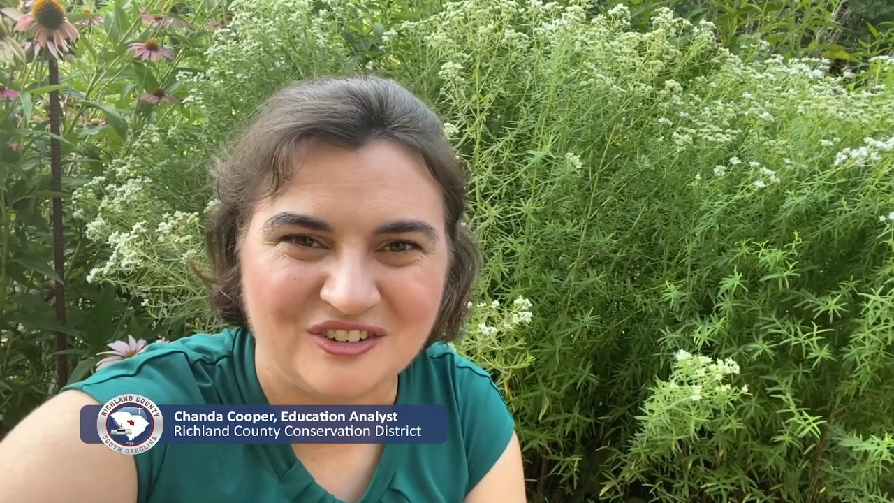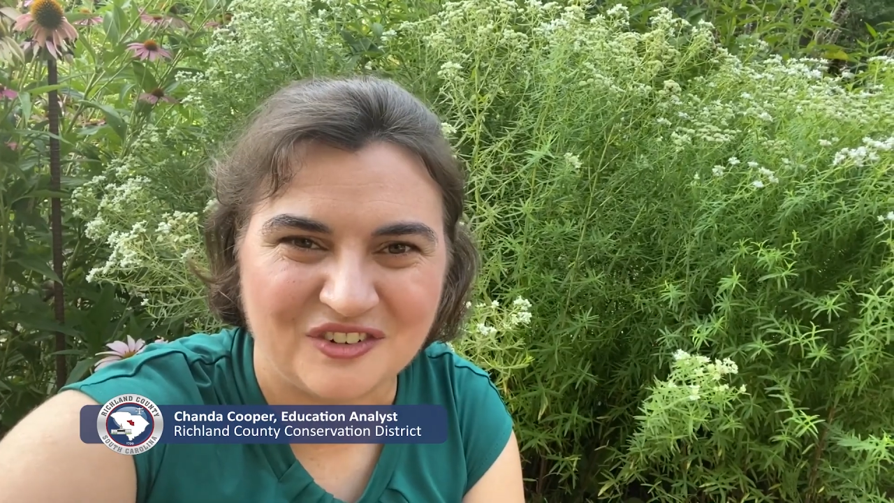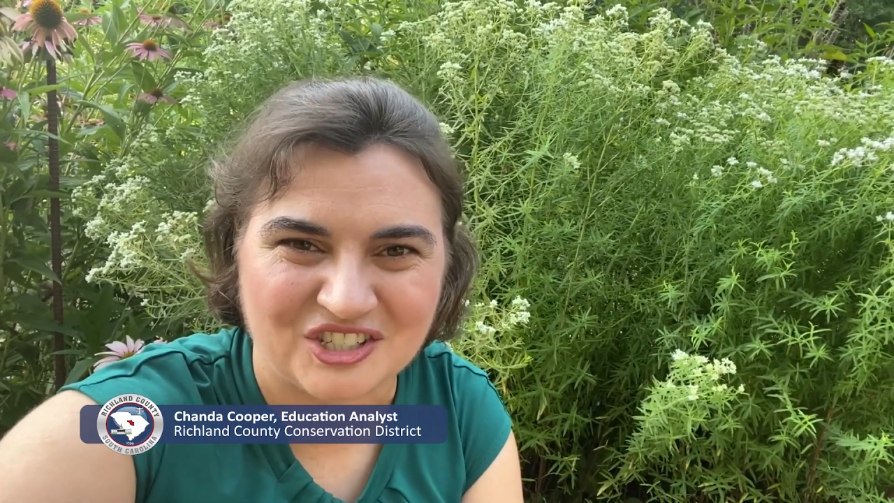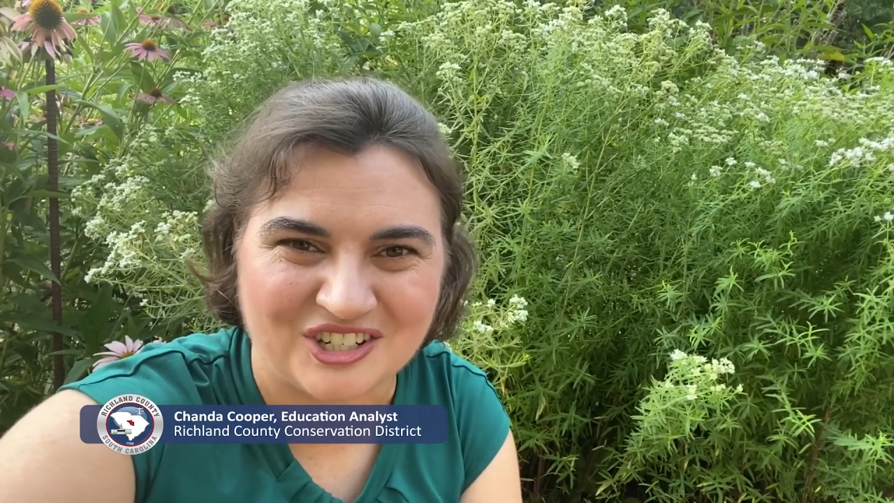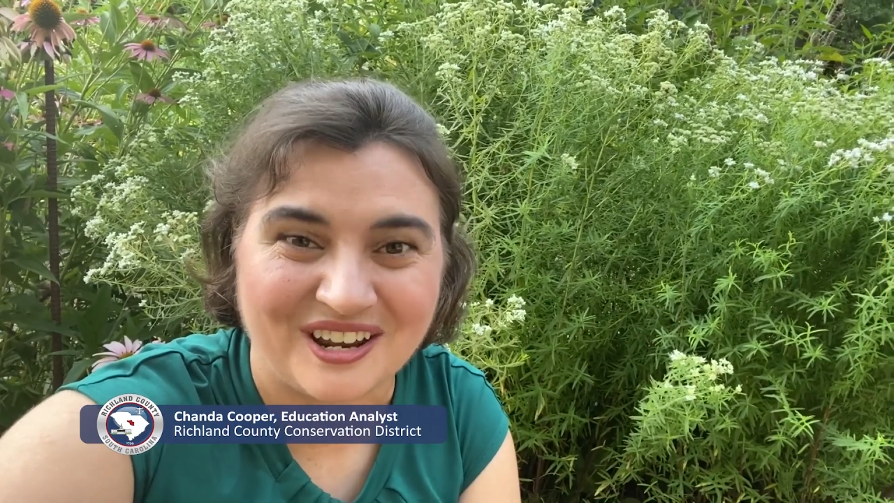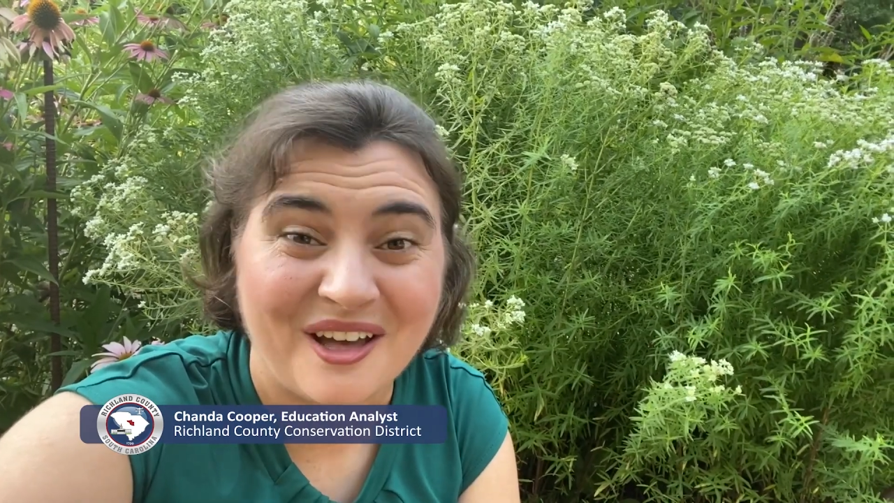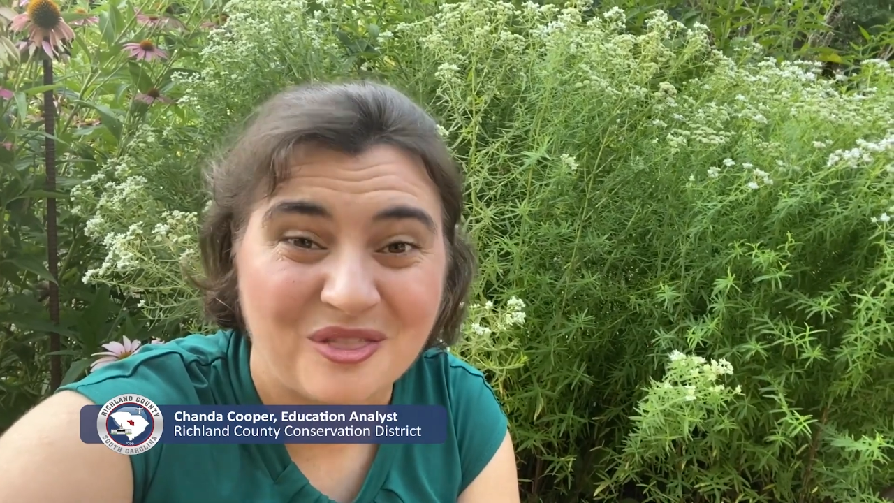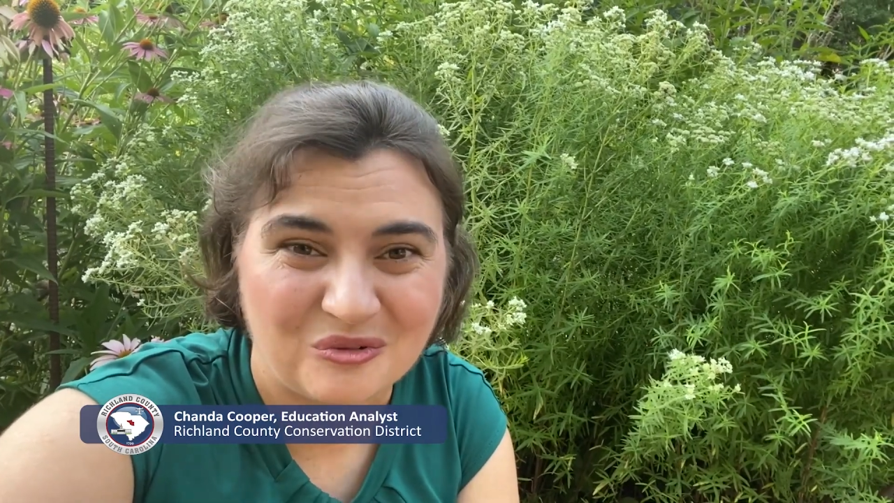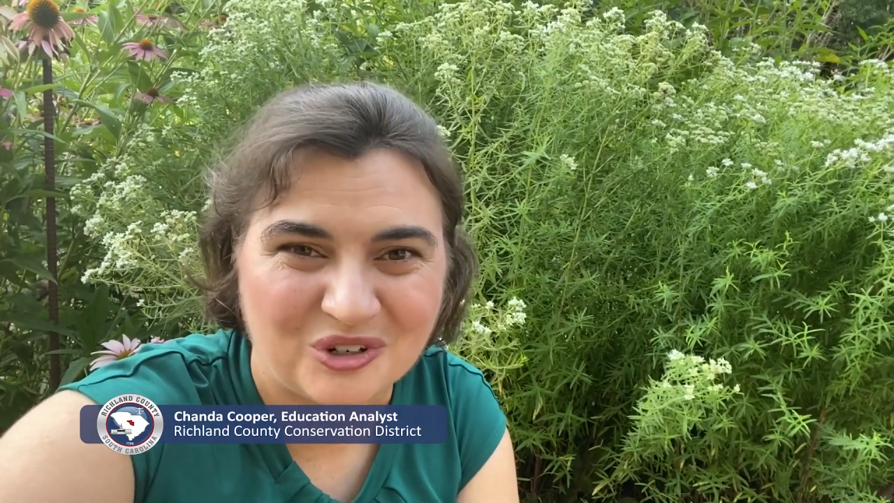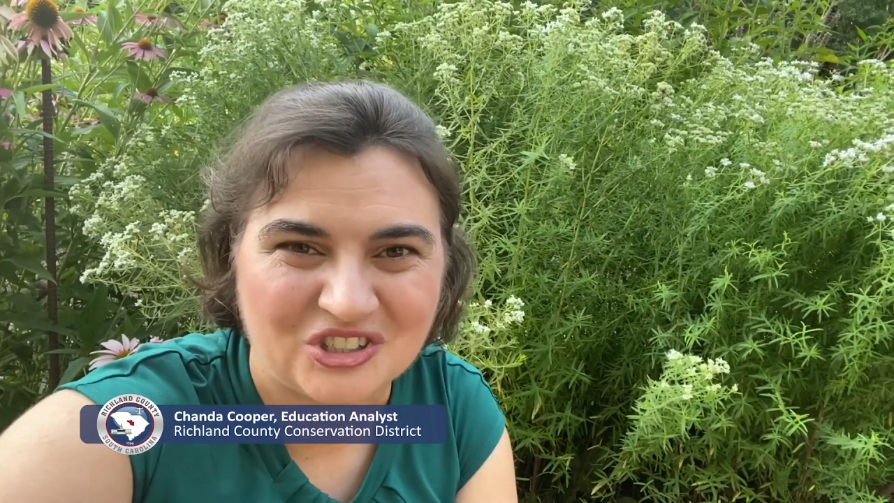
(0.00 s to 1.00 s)
Division and
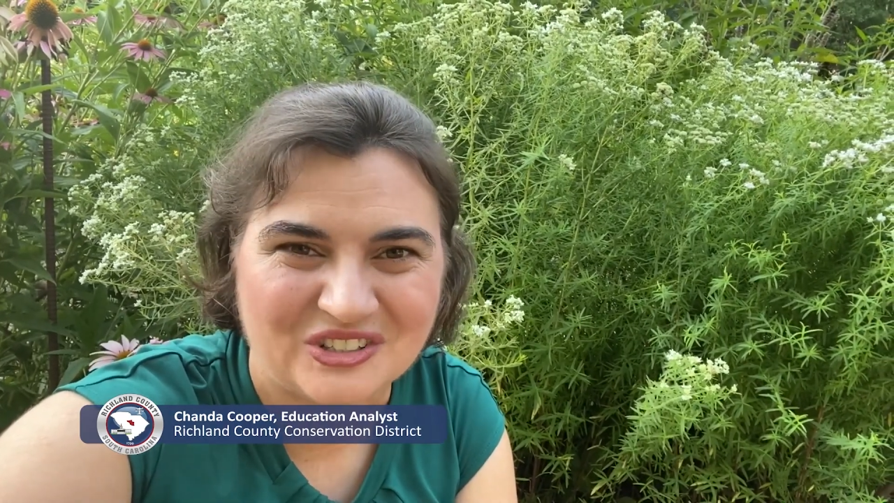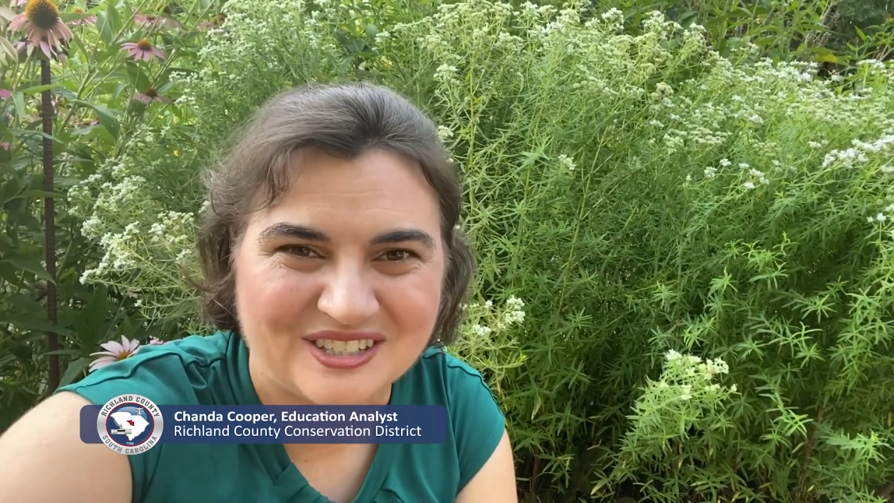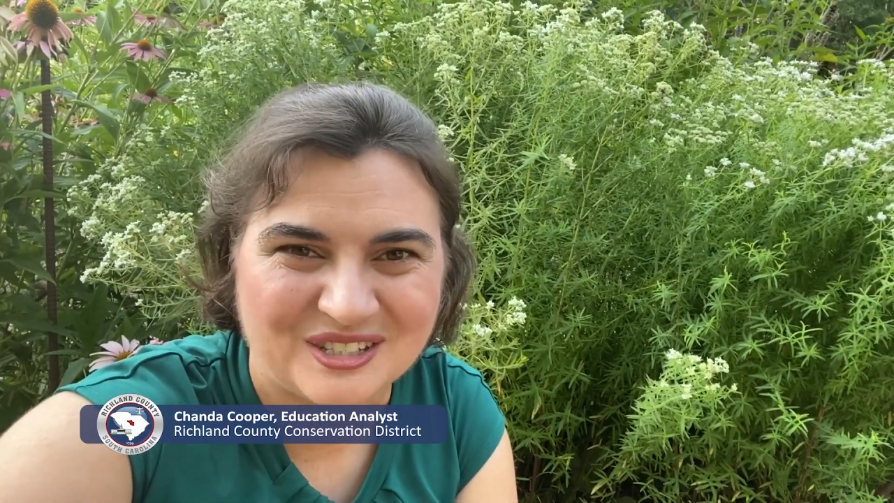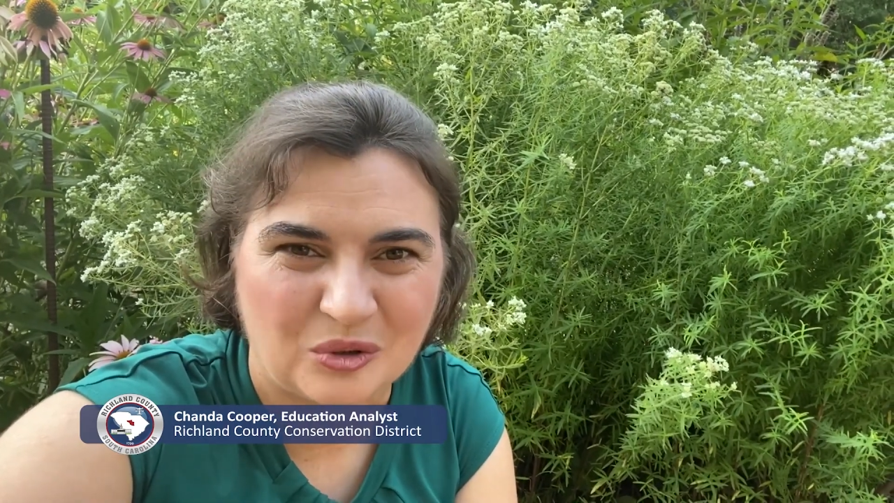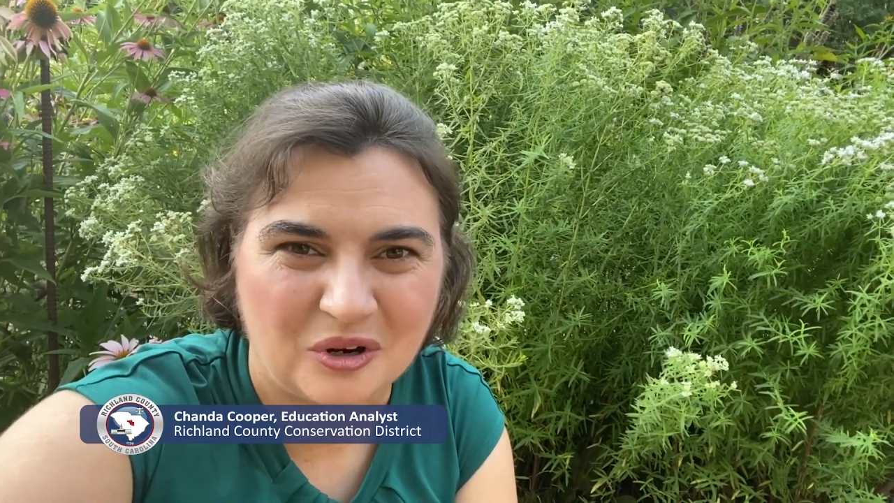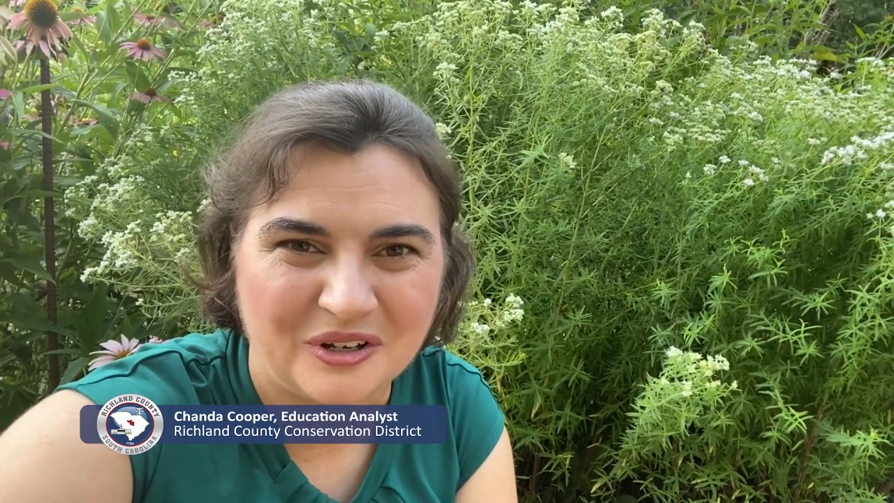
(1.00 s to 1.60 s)
the Richland Soil